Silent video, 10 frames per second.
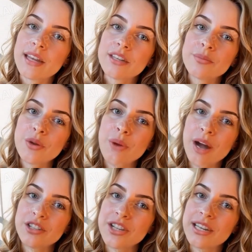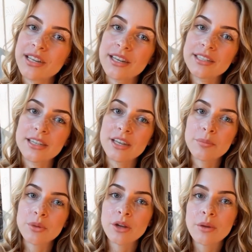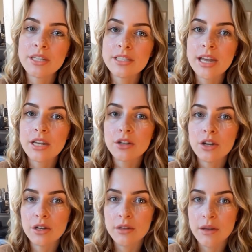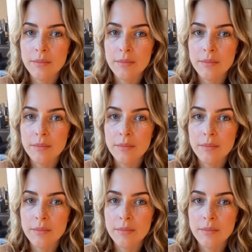Thanks for watching. Let's keep glowing together.